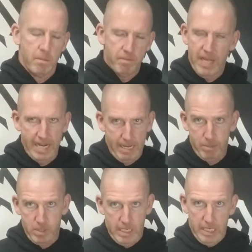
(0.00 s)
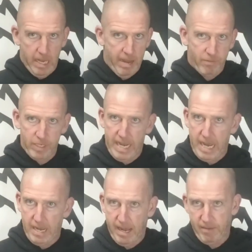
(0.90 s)
That happens like every
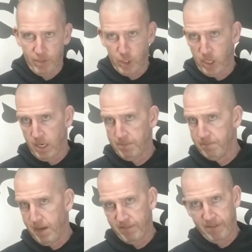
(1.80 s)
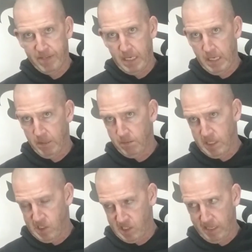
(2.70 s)
day, every job I've ever done is
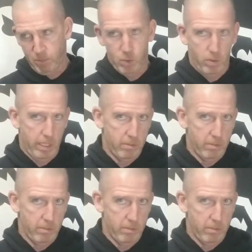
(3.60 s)
the same story.